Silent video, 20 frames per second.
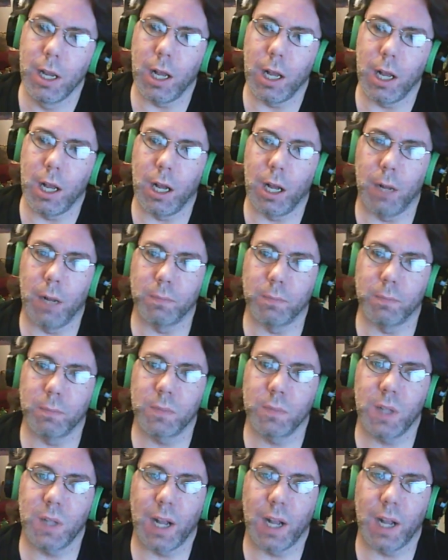I
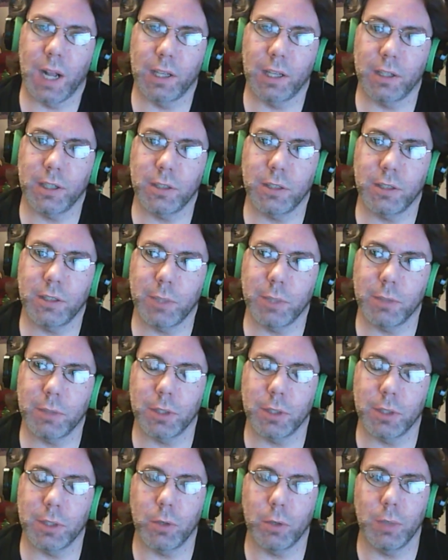thought the Switch was
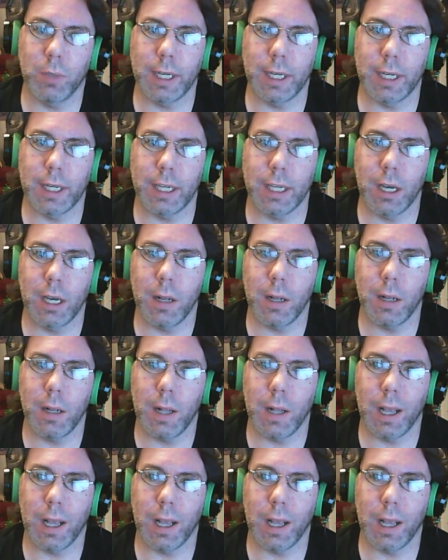a cool idea.